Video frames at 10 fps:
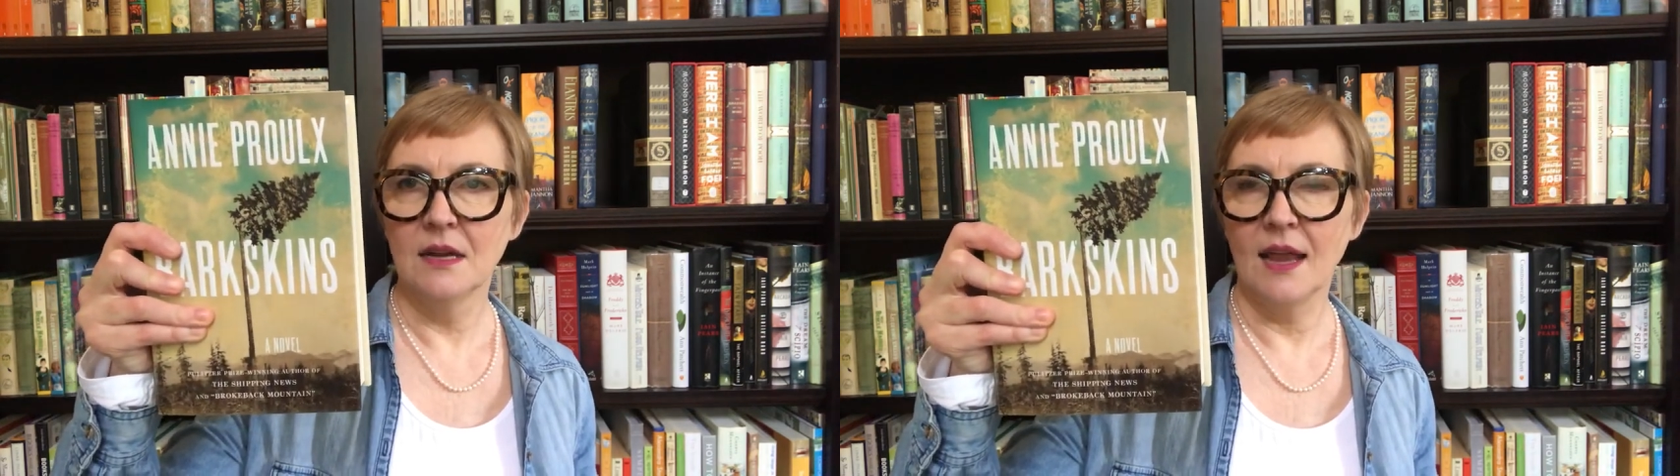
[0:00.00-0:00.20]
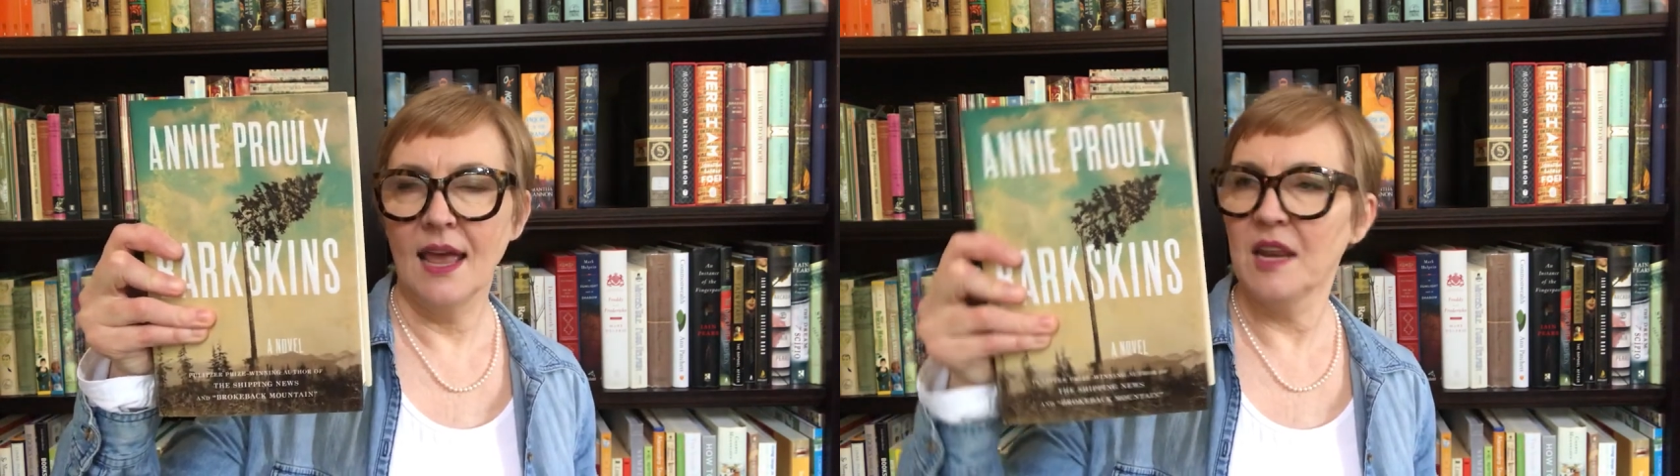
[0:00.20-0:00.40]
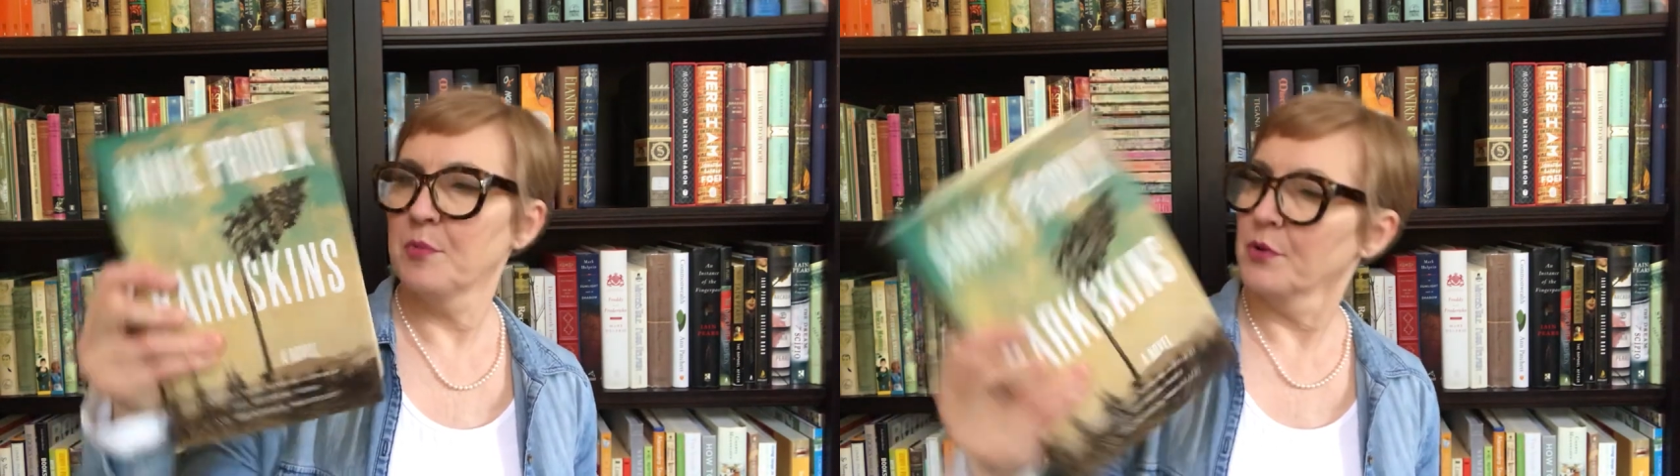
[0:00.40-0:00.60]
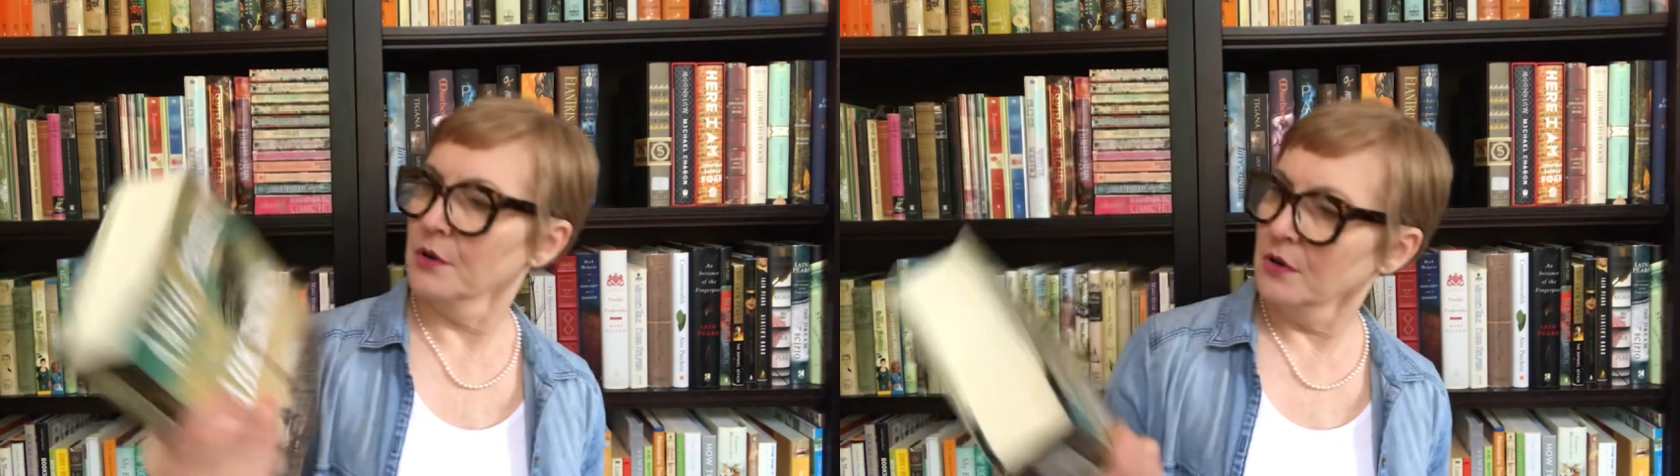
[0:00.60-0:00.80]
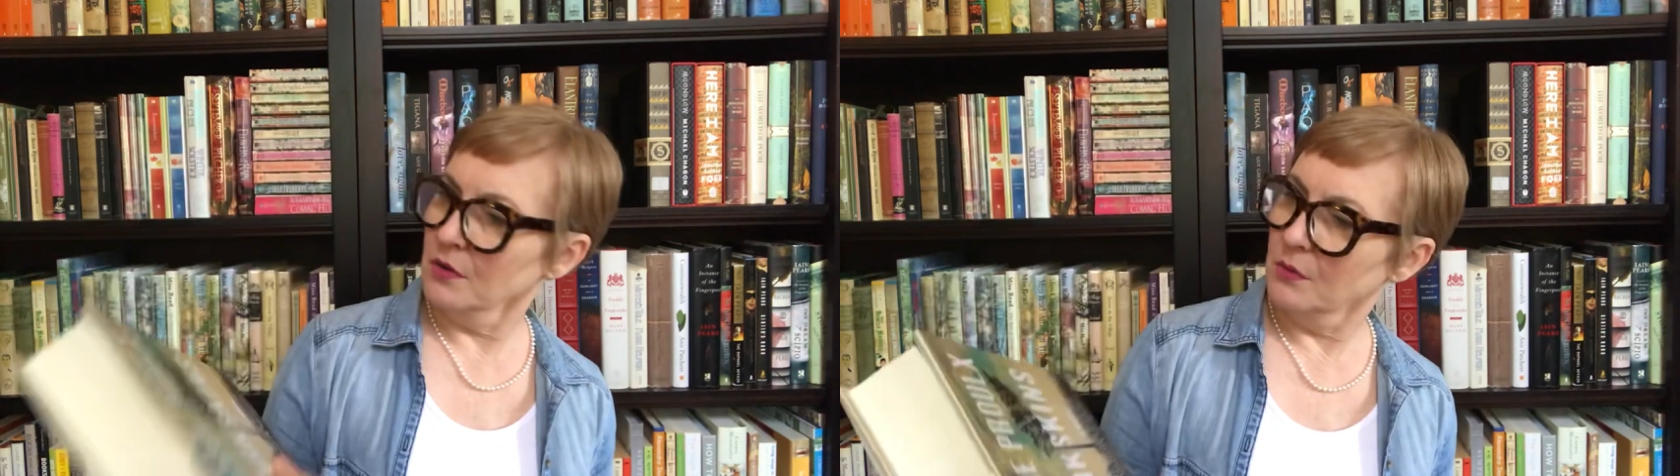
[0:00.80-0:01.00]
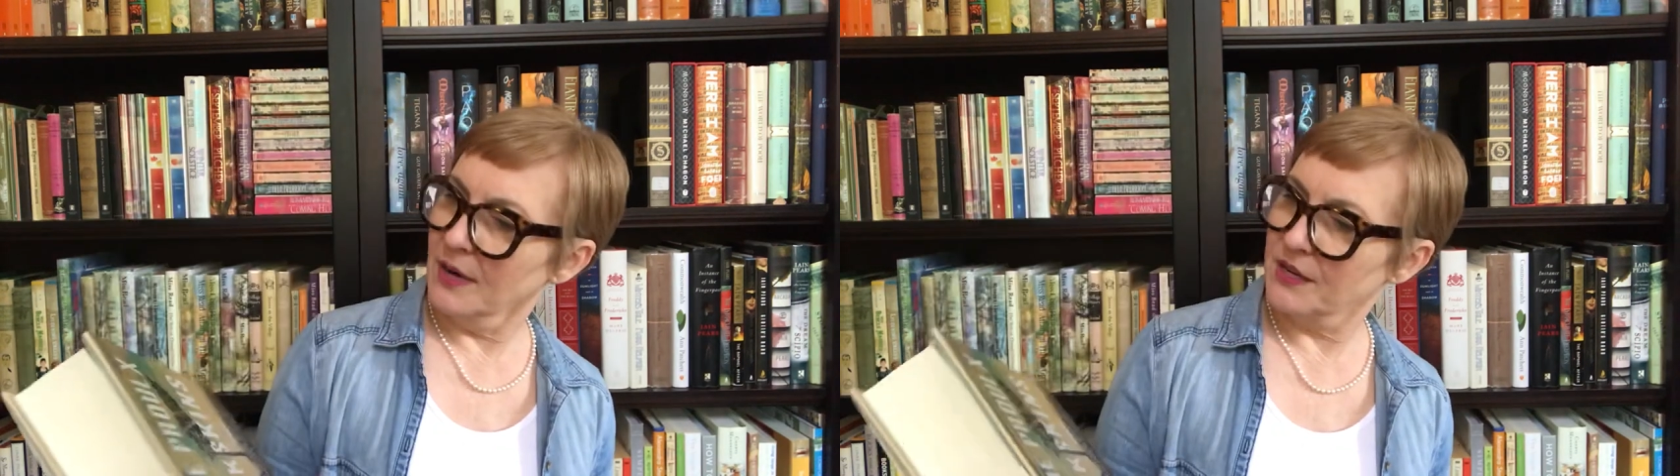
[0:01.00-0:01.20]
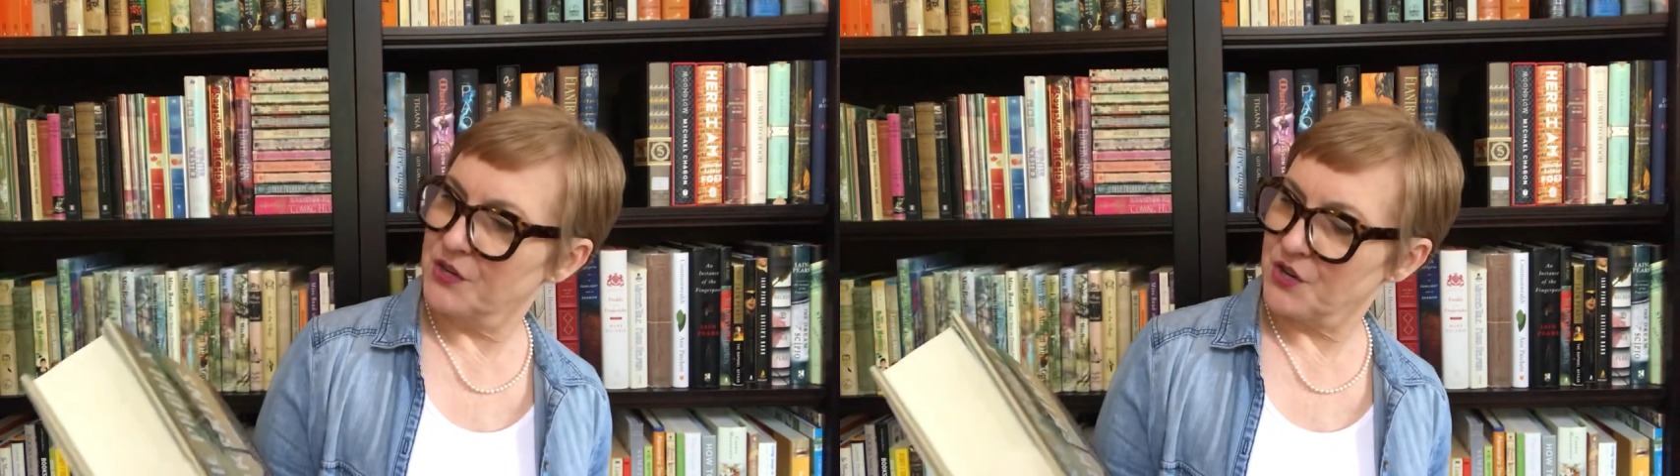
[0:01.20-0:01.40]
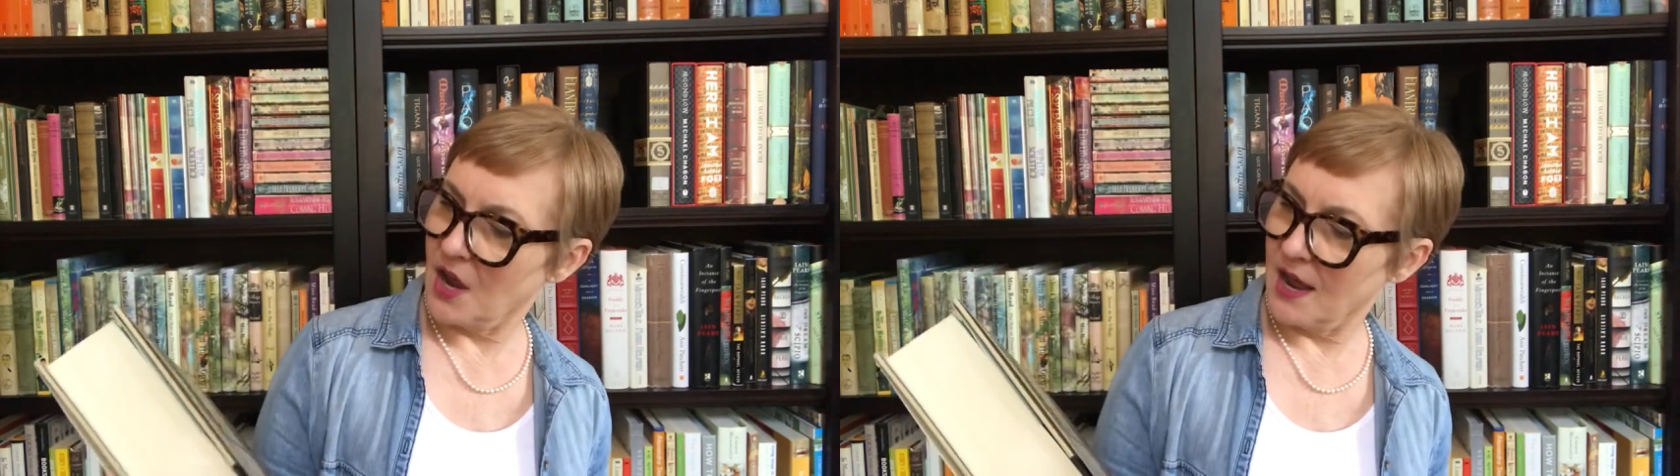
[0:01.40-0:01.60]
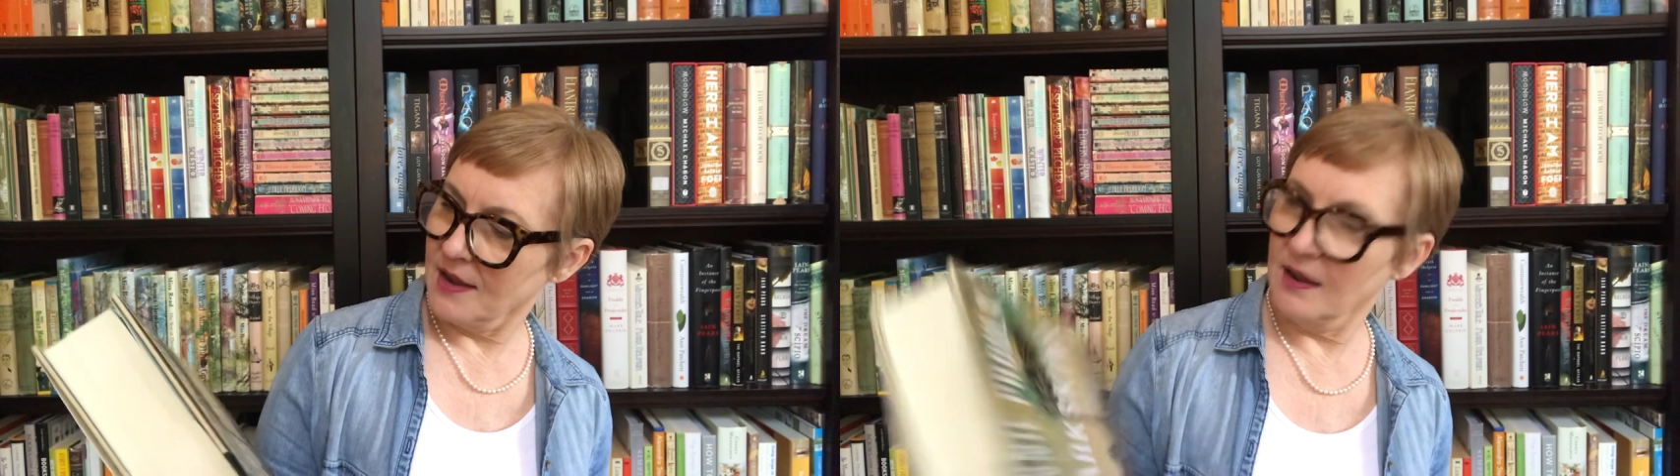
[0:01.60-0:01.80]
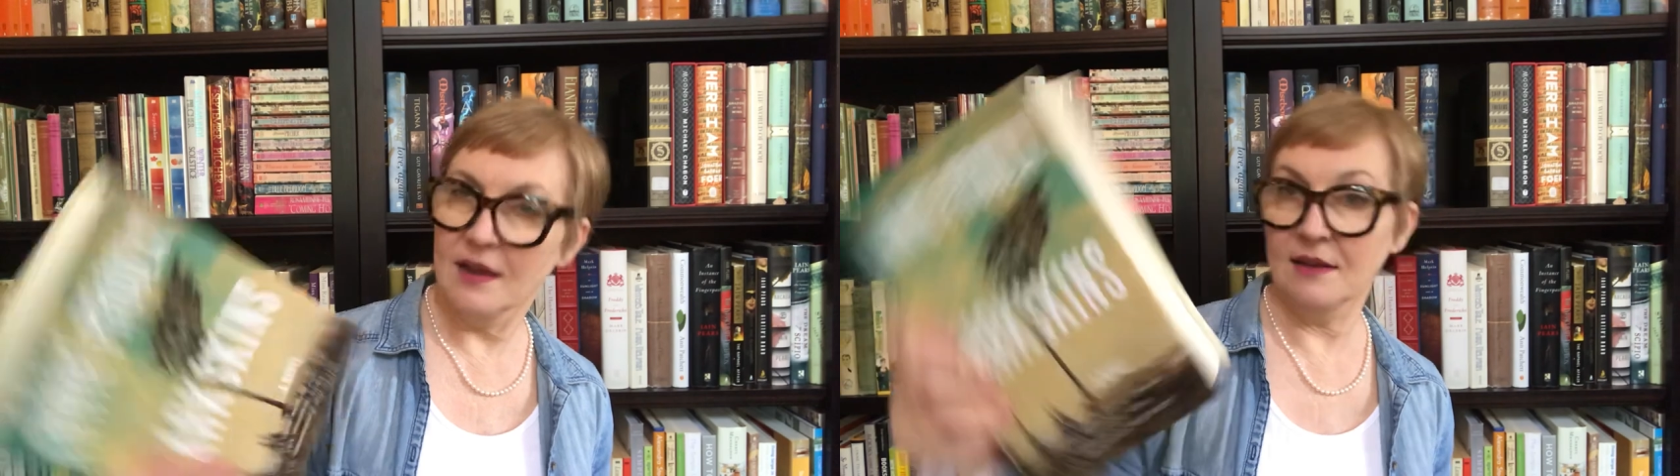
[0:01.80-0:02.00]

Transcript: Annie Proulx, which I,